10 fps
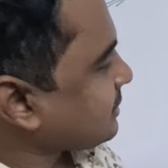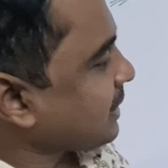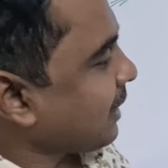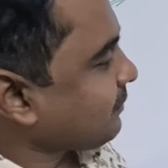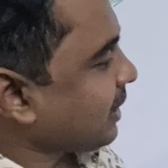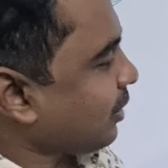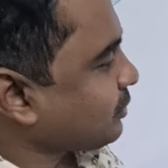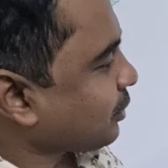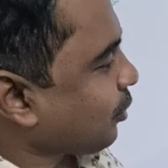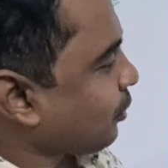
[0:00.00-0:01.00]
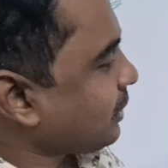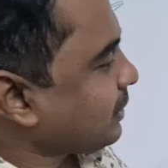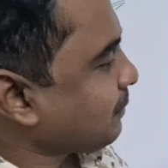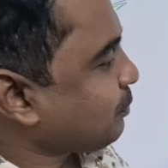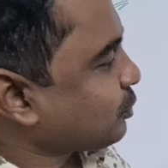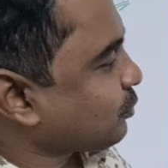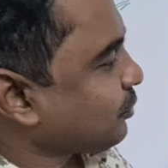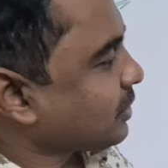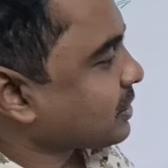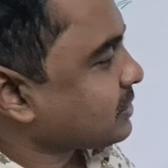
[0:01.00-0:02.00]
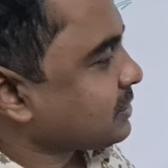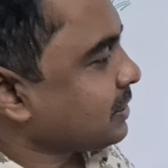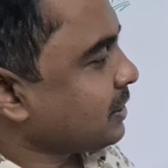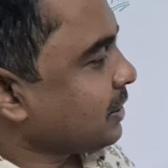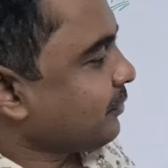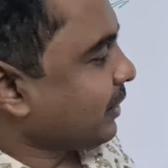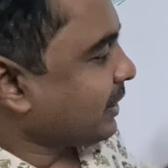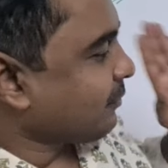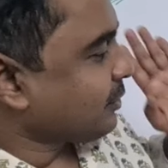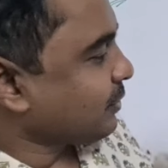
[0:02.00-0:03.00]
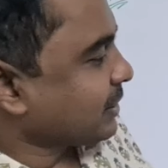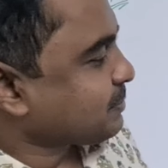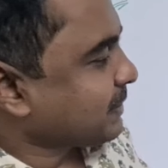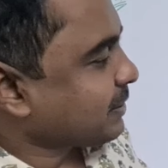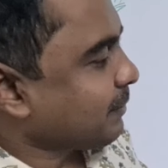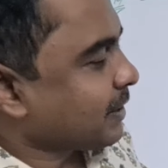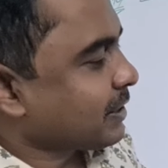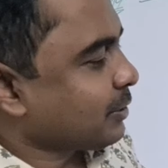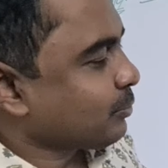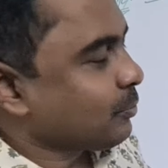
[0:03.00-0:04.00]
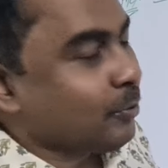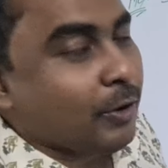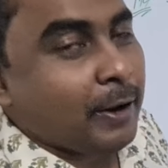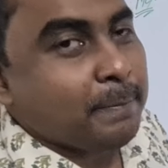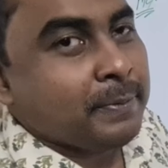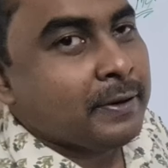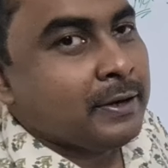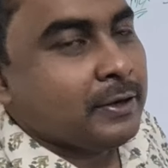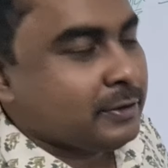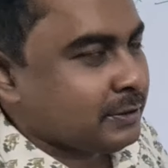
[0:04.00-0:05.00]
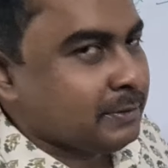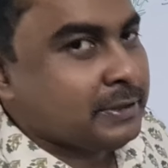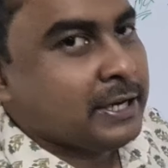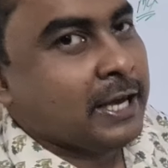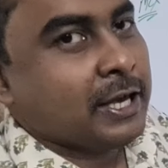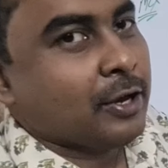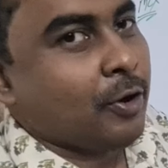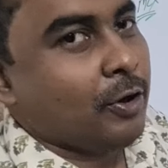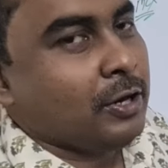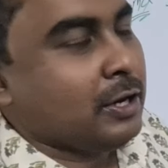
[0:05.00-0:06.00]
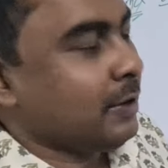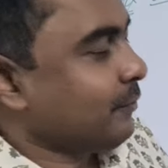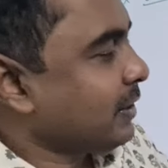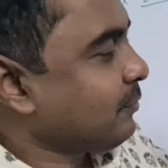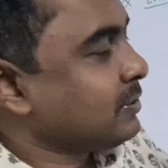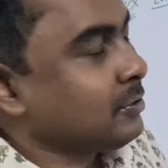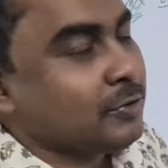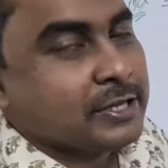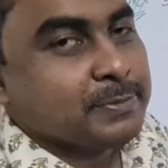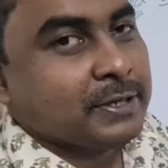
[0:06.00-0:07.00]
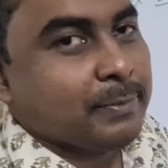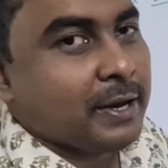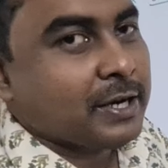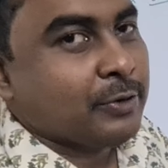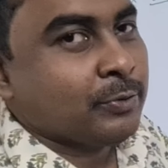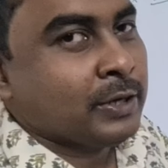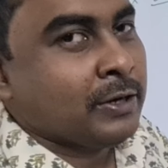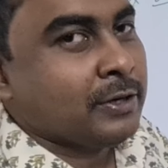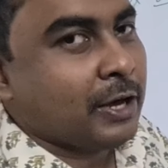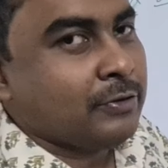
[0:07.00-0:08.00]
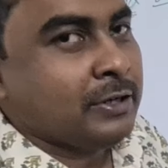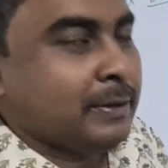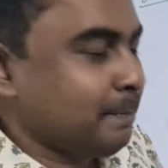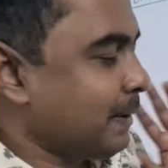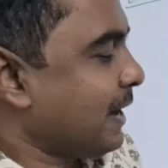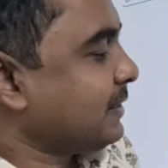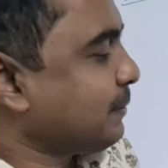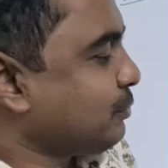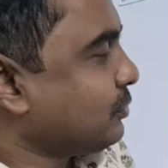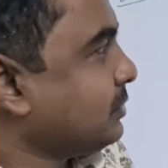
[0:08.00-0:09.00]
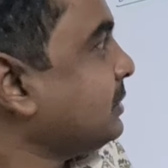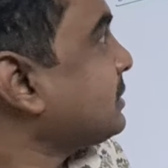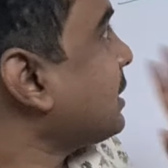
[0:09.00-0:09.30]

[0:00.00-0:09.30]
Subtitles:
how the call and the put works. Whenever you expect the market to go up, take a call. Whenever you expect the market to go down, buy the put. This